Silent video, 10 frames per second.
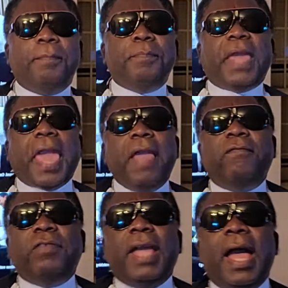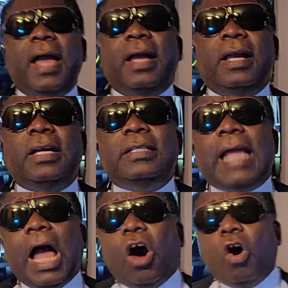behavior
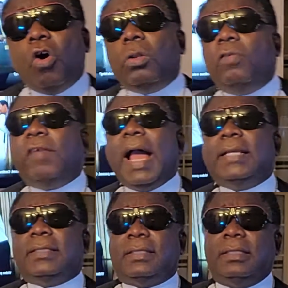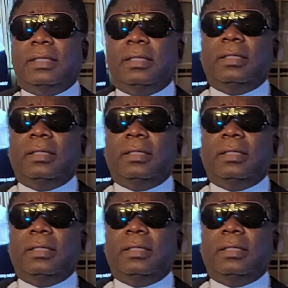that all of us